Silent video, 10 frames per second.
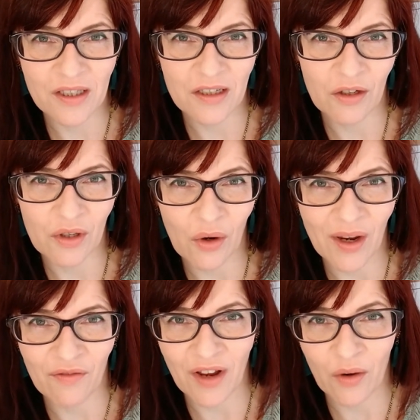studio
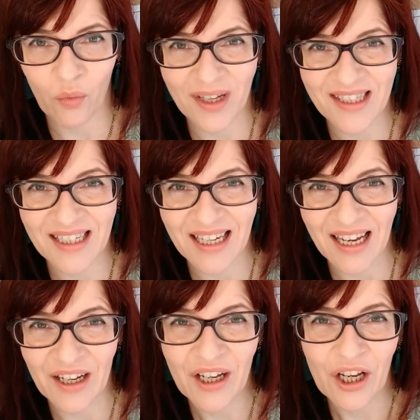event once a
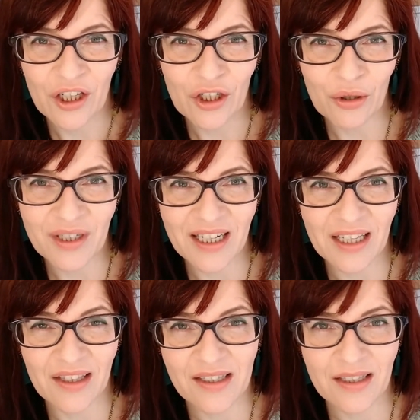year, usually
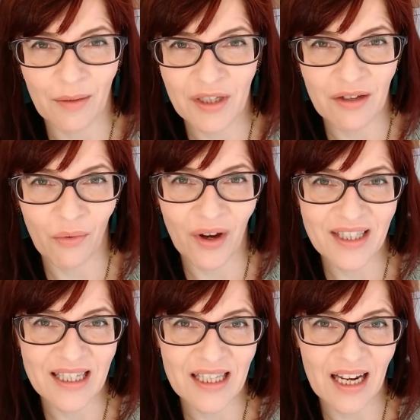in the summer. So it
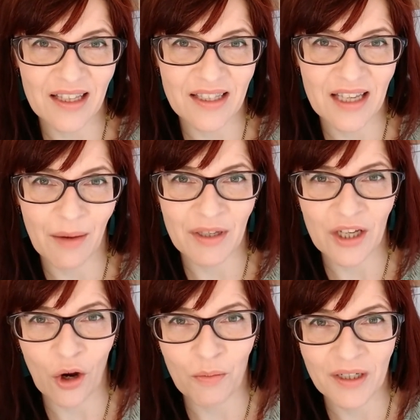works exactly the same as
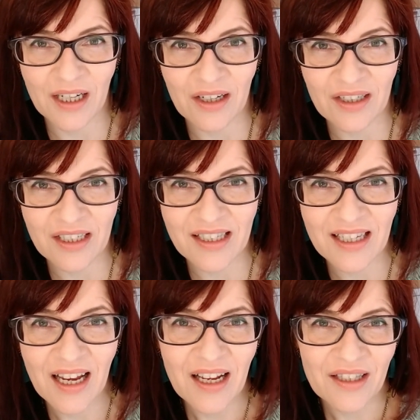open gardens.
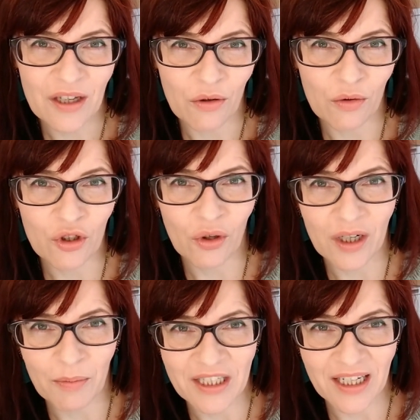So you join
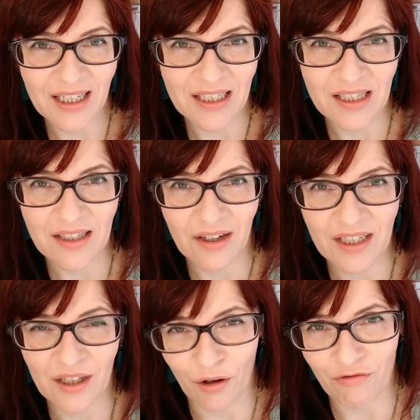a particular
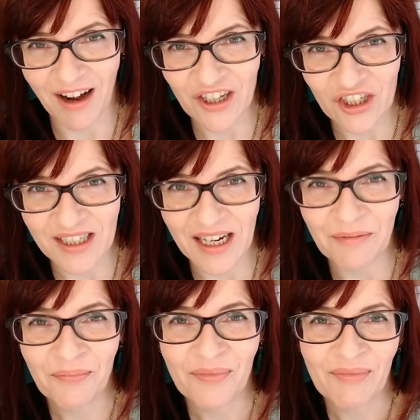society that arranges
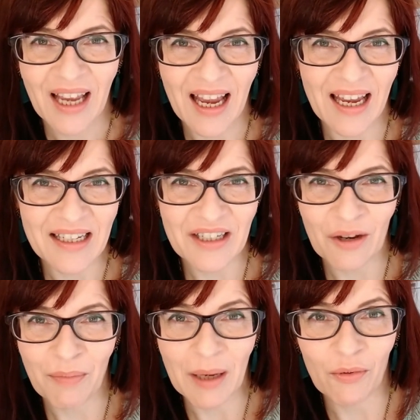it, and
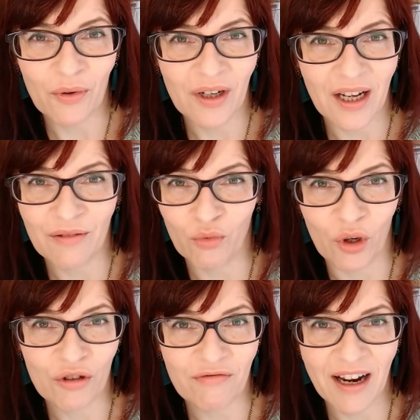people
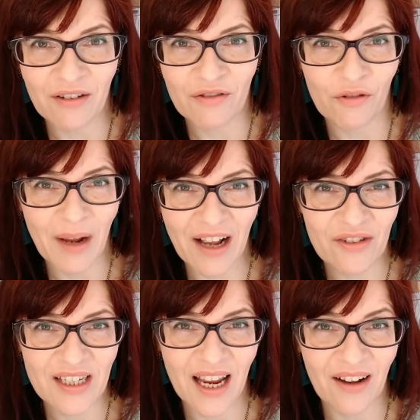wander around from
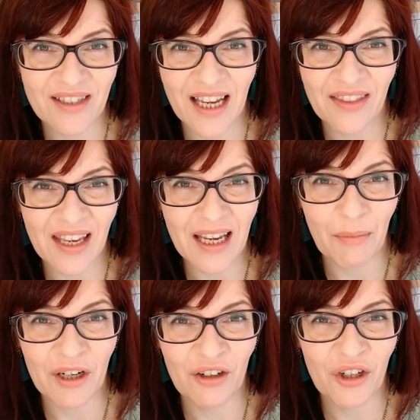house to house, and they
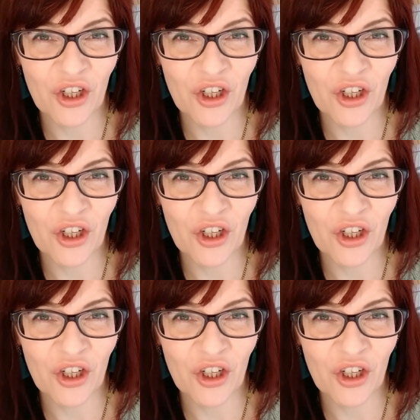come and look